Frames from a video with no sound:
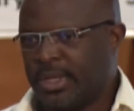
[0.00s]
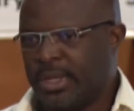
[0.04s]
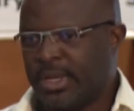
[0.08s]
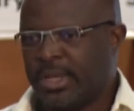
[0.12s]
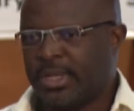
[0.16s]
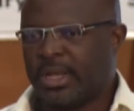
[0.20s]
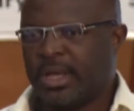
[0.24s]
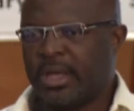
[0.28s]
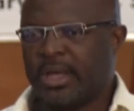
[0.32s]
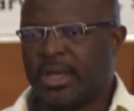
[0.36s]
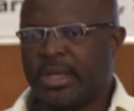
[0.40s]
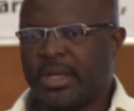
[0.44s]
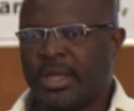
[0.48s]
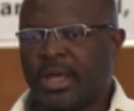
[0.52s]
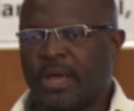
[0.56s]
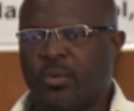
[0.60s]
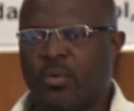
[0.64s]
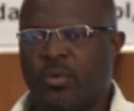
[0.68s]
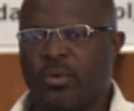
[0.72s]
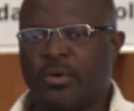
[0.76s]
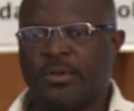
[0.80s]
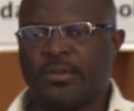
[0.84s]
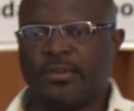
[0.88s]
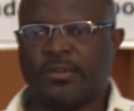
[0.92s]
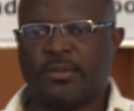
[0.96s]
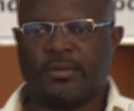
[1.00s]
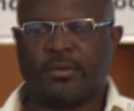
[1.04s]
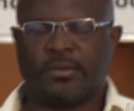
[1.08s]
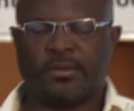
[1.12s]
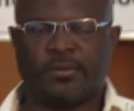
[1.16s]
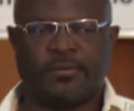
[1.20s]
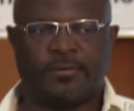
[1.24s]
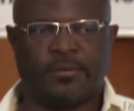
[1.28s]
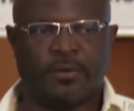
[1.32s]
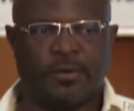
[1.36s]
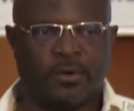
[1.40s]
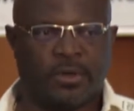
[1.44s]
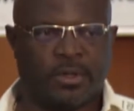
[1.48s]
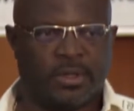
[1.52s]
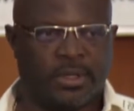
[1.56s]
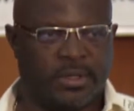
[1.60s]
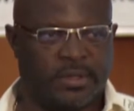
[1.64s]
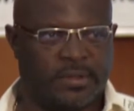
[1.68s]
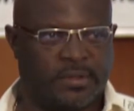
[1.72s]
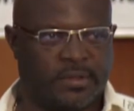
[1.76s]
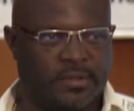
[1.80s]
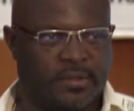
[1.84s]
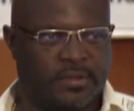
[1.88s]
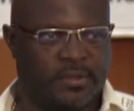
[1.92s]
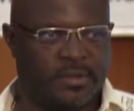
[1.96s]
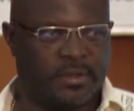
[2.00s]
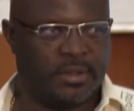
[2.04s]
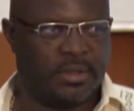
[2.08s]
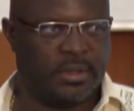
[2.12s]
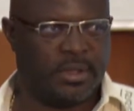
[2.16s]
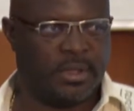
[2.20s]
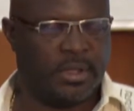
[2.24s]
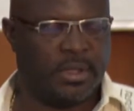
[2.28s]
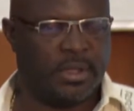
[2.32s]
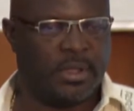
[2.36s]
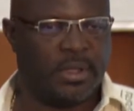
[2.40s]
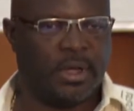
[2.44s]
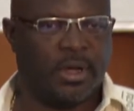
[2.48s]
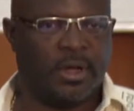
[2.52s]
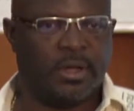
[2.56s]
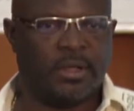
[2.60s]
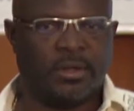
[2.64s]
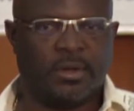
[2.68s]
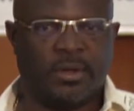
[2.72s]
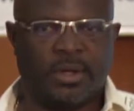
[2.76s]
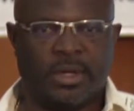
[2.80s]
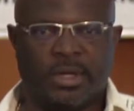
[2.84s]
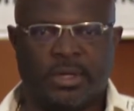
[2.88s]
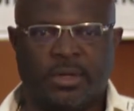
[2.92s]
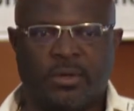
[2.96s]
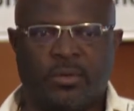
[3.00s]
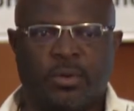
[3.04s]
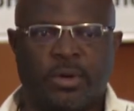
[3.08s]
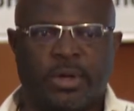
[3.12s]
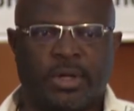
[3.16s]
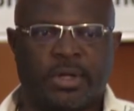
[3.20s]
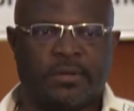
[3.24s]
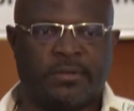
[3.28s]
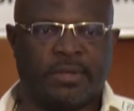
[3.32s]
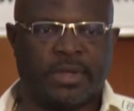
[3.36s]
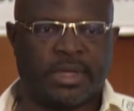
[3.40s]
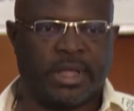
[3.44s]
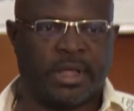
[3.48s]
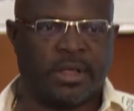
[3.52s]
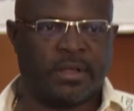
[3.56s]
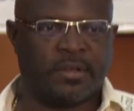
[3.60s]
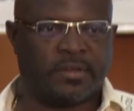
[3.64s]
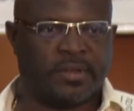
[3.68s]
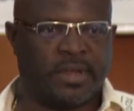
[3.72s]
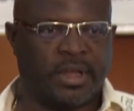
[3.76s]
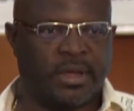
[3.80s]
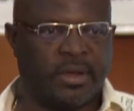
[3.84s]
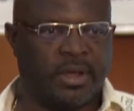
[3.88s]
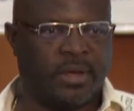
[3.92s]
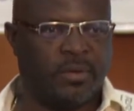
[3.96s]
And I want you to focus on the work of the council.